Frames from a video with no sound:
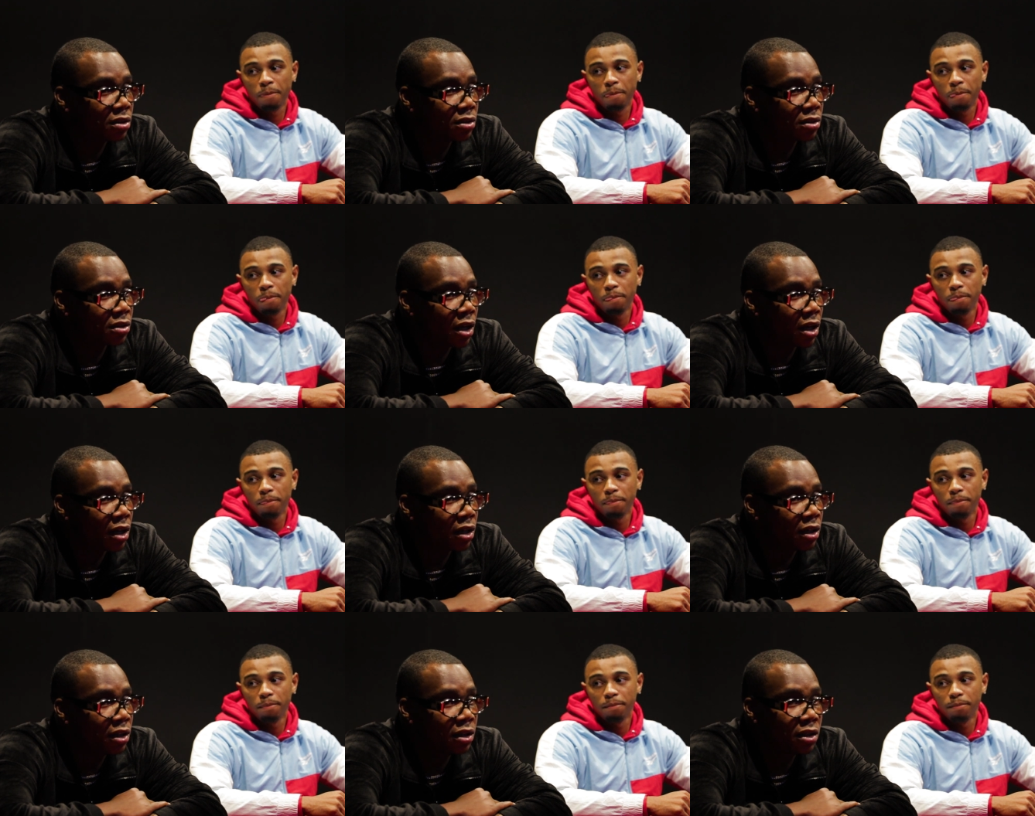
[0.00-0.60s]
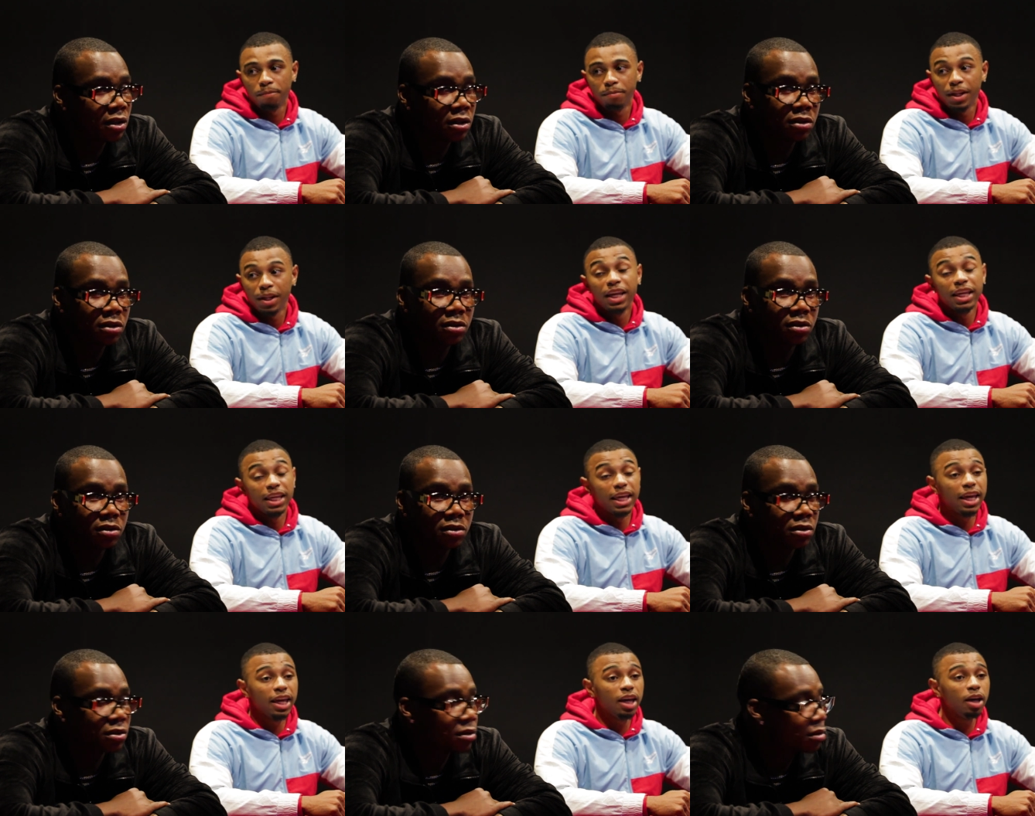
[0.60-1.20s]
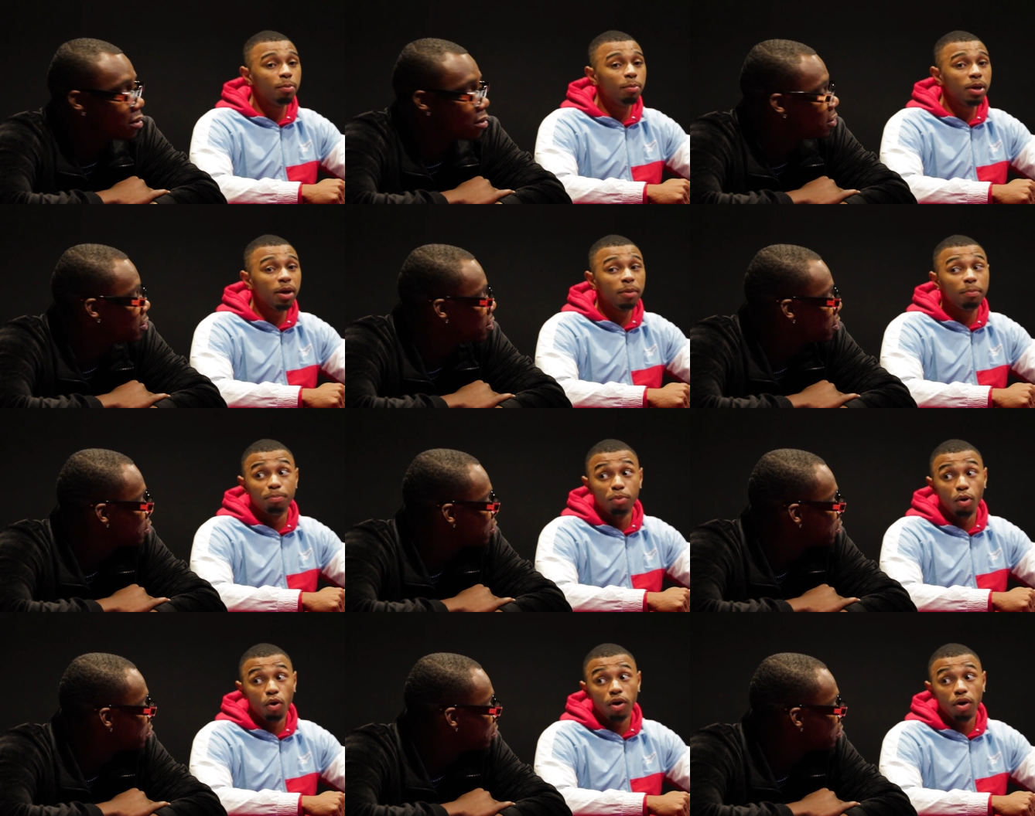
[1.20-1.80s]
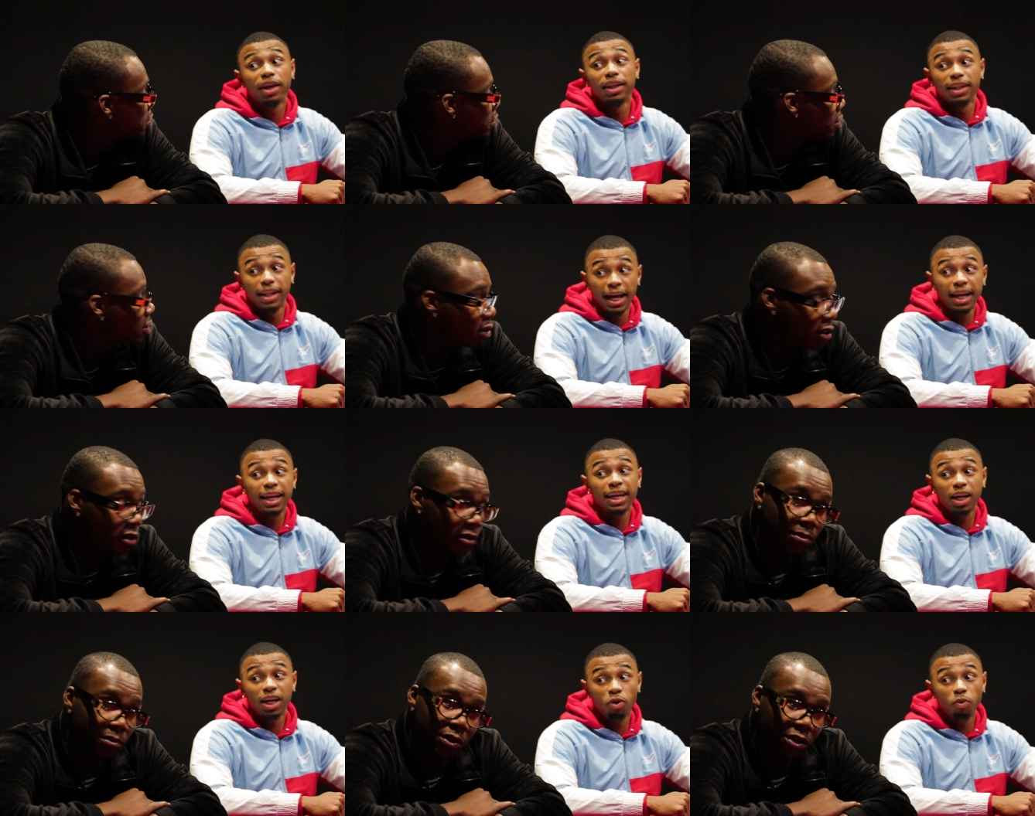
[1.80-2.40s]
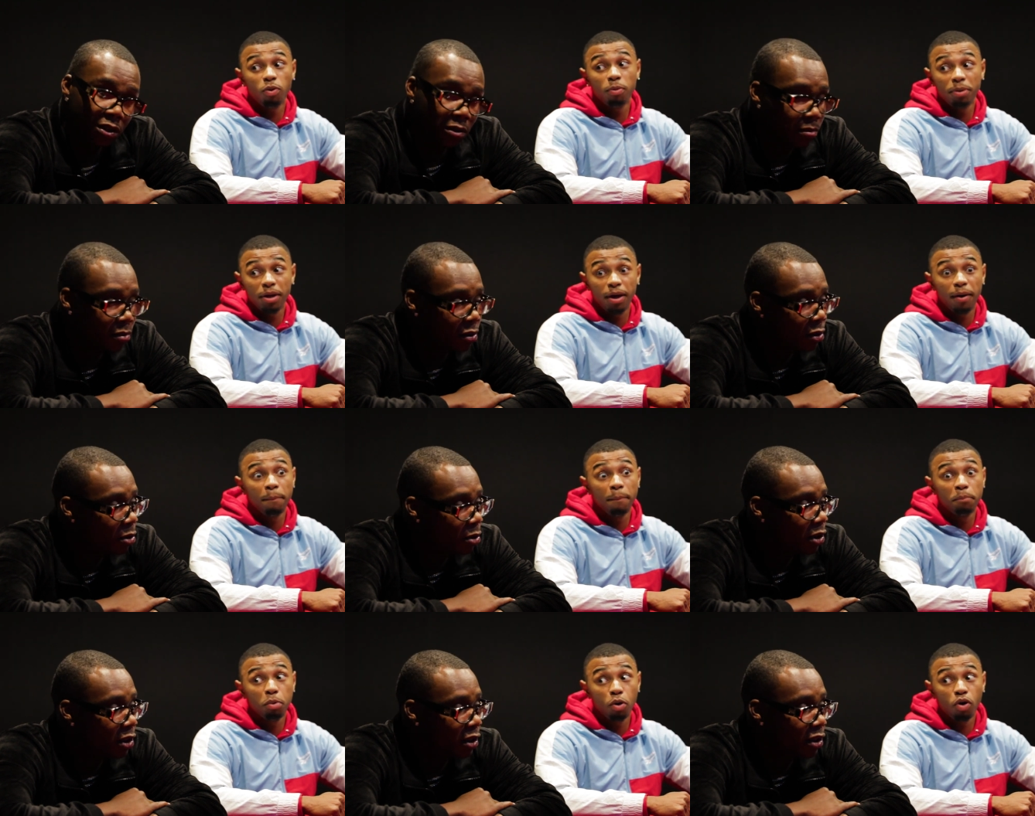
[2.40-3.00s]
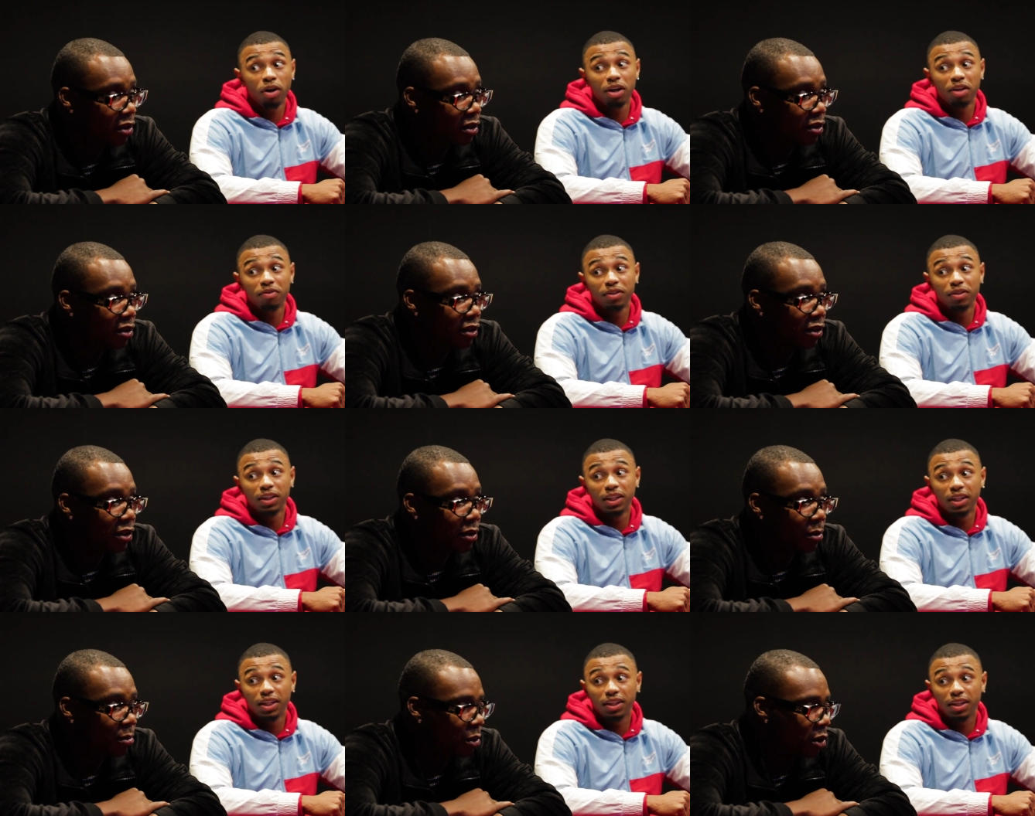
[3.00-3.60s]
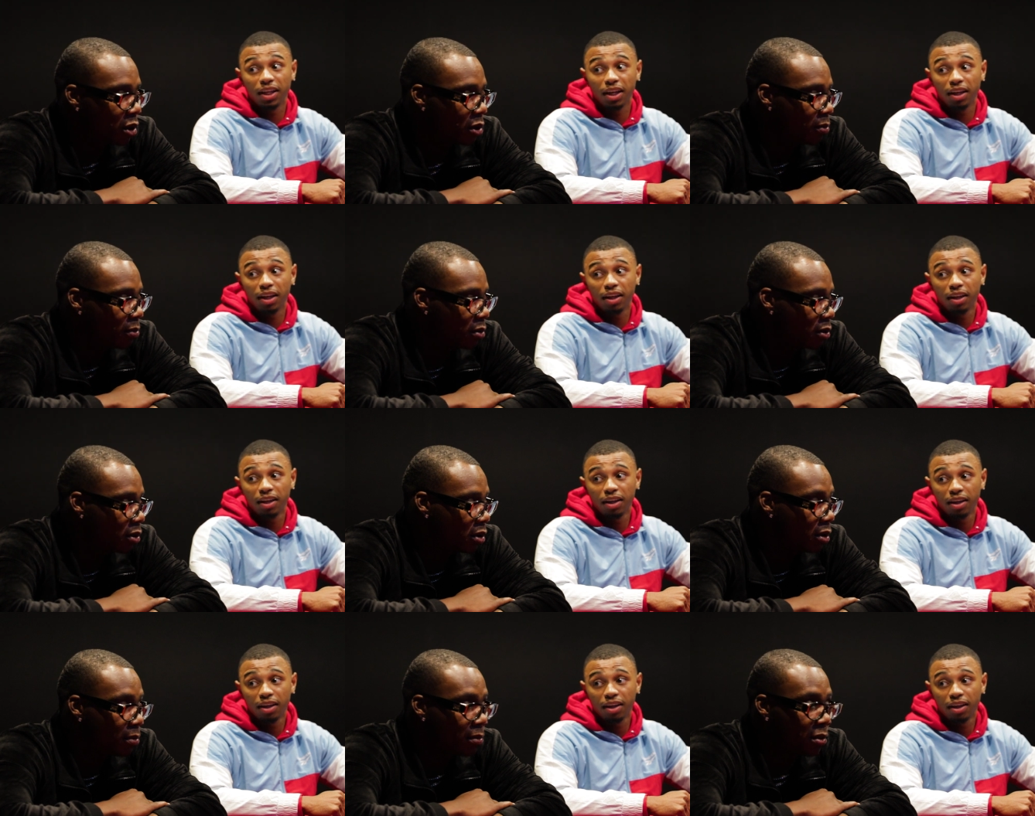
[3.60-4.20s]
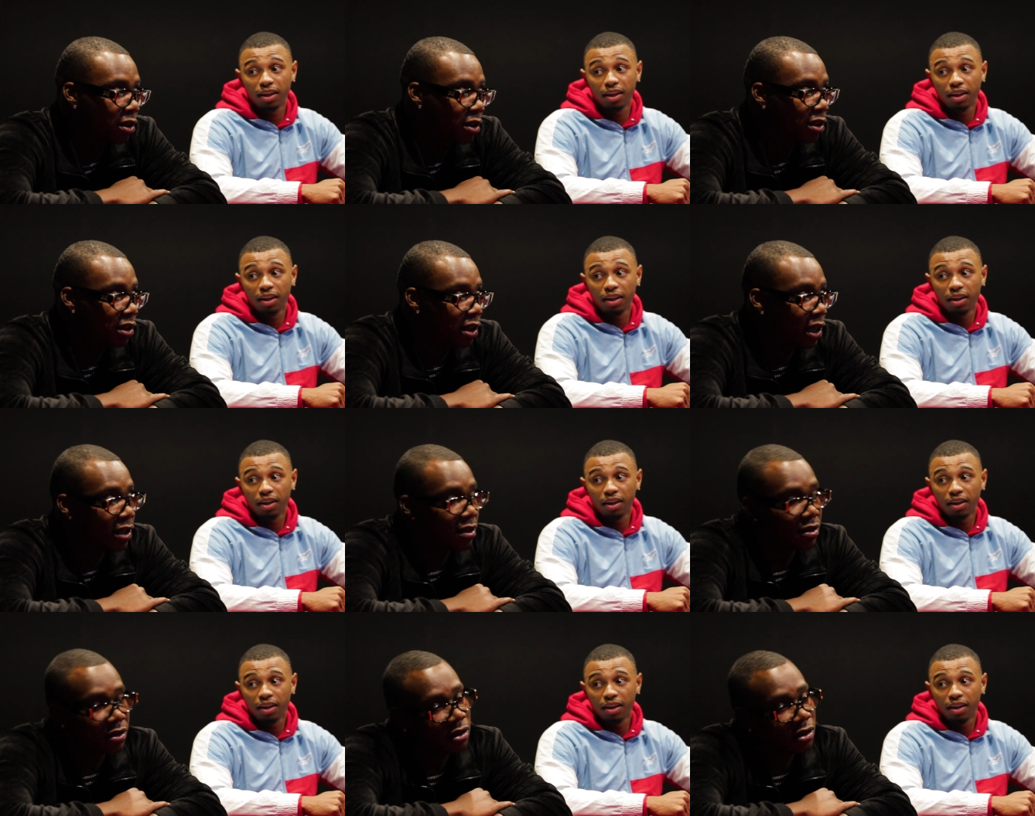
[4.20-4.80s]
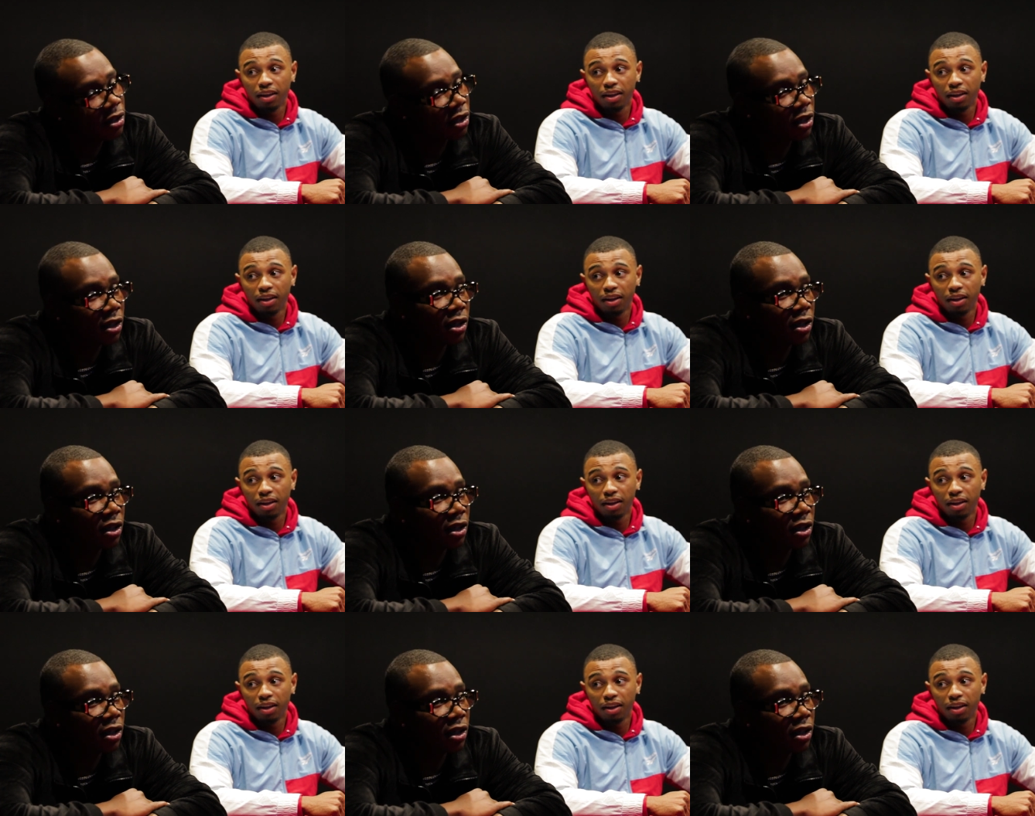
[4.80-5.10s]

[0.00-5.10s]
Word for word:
Speaker 1: That nigga. Yeah, he'll be a boy. That nigga would be a boy, if he he'll did be that. a boy, but that's